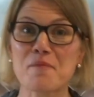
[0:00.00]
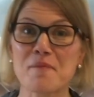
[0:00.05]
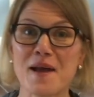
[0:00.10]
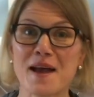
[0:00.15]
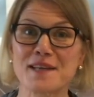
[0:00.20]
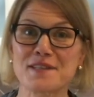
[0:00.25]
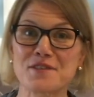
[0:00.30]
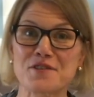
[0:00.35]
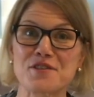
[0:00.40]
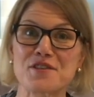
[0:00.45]

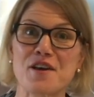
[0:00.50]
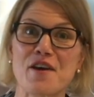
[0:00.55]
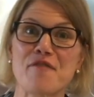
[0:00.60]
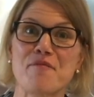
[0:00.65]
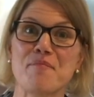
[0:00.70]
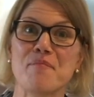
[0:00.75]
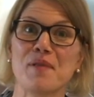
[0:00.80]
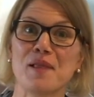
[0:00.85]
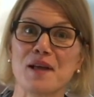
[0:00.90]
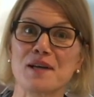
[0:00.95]

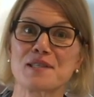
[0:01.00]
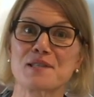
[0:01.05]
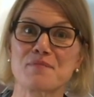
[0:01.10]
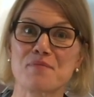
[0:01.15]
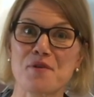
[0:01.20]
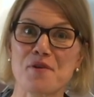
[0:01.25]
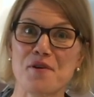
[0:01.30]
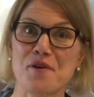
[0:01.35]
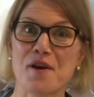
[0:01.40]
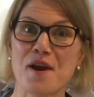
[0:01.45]
MasterChef Plus
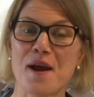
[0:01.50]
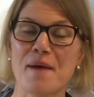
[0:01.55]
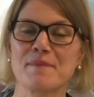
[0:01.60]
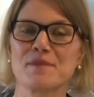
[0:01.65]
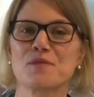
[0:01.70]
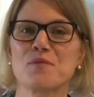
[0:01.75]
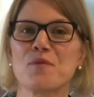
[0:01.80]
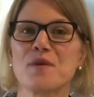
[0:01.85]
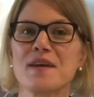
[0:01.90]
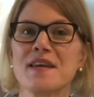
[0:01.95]

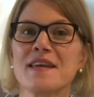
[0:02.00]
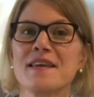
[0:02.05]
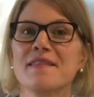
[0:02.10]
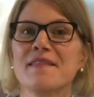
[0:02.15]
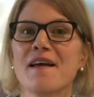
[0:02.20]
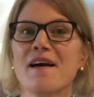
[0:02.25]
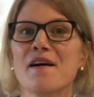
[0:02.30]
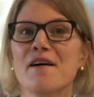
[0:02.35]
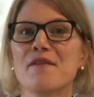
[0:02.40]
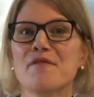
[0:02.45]
programs, we
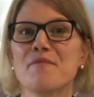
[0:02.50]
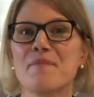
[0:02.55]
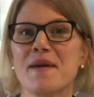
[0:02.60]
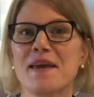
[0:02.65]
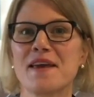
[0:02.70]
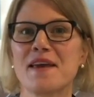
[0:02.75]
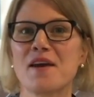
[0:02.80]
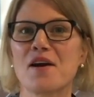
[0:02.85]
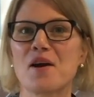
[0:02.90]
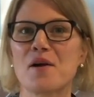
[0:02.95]
love
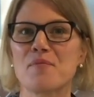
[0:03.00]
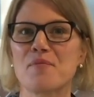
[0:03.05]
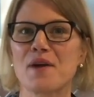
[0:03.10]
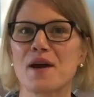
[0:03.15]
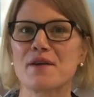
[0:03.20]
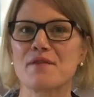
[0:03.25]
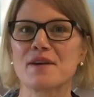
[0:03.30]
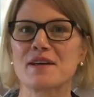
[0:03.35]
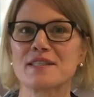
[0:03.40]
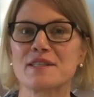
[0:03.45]
making our
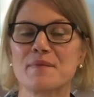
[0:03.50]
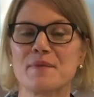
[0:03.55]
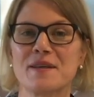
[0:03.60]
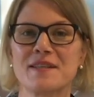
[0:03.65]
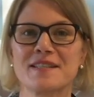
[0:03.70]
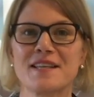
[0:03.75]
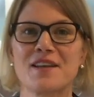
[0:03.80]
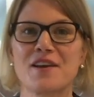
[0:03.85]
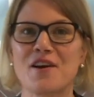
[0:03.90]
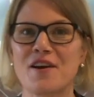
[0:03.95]
bread
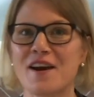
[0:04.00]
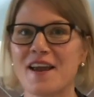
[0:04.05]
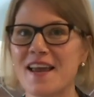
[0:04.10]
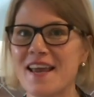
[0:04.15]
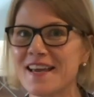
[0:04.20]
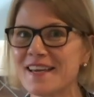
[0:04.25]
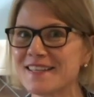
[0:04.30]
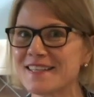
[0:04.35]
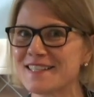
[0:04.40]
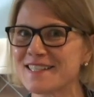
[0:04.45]
recipes in our
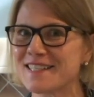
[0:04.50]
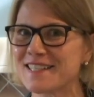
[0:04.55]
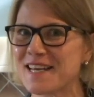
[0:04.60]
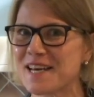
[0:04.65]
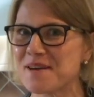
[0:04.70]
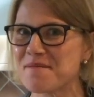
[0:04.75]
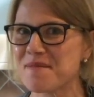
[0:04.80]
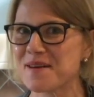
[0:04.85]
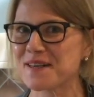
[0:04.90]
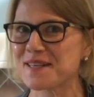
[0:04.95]
handy
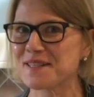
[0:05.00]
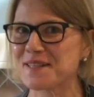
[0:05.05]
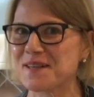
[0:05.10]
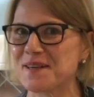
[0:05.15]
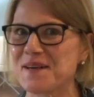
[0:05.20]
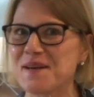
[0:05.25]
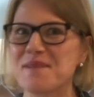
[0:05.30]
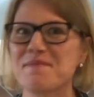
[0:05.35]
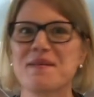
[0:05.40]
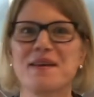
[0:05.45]
stand
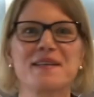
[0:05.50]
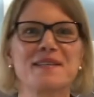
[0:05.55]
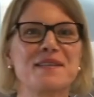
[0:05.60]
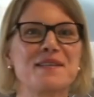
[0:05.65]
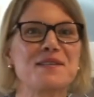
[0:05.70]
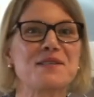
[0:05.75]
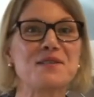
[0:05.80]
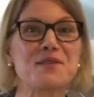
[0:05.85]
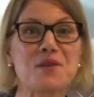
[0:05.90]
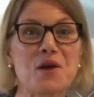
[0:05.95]
mixer. It makes
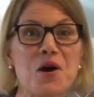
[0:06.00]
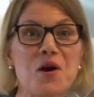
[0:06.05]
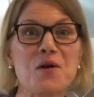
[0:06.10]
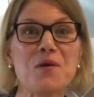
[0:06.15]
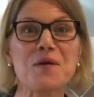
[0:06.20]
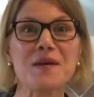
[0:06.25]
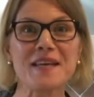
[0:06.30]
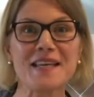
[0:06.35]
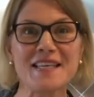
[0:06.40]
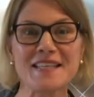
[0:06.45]
it
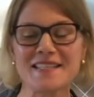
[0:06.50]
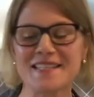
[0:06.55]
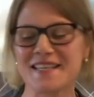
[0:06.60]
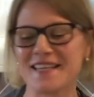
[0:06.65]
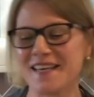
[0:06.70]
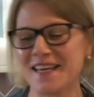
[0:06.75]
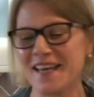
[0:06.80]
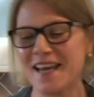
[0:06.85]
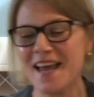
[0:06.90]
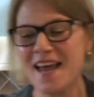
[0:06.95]
so
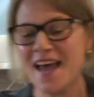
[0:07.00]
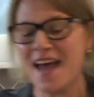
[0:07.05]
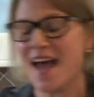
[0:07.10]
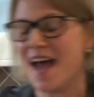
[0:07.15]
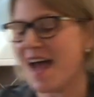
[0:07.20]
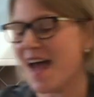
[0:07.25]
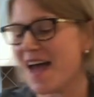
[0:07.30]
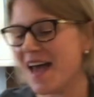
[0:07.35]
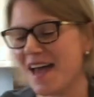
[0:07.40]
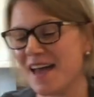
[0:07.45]
easy
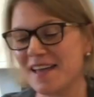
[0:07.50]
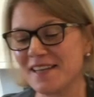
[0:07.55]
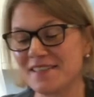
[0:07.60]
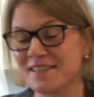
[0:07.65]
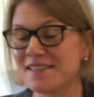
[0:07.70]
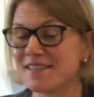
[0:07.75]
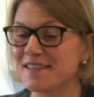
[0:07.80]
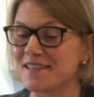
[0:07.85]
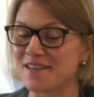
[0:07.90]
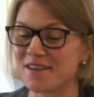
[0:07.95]

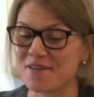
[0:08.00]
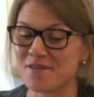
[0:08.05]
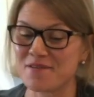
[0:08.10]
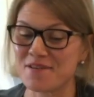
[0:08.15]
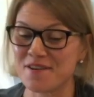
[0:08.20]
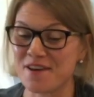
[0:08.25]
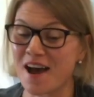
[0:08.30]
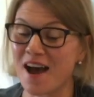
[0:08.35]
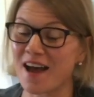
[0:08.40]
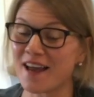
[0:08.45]
and
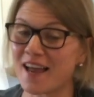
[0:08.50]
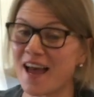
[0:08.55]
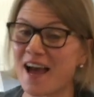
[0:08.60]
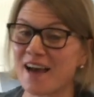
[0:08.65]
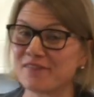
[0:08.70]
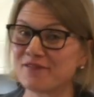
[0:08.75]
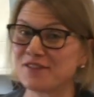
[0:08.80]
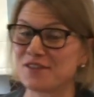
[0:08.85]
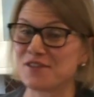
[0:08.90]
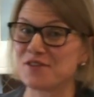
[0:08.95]
not
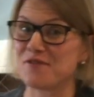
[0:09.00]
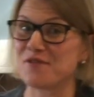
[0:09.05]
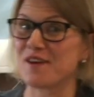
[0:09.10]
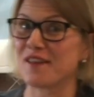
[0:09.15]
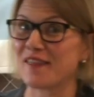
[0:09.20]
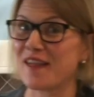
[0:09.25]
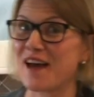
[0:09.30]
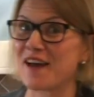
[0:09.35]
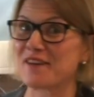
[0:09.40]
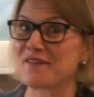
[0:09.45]
have to do a
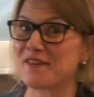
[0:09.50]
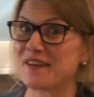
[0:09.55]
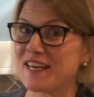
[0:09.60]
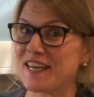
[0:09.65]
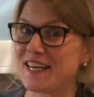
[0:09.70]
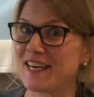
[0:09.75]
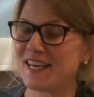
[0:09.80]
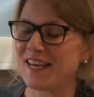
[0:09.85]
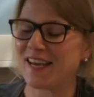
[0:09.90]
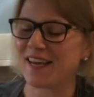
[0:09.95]
lot of
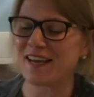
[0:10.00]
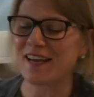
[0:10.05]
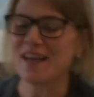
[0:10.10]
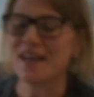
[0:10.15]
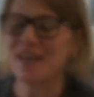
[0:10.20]
kneading.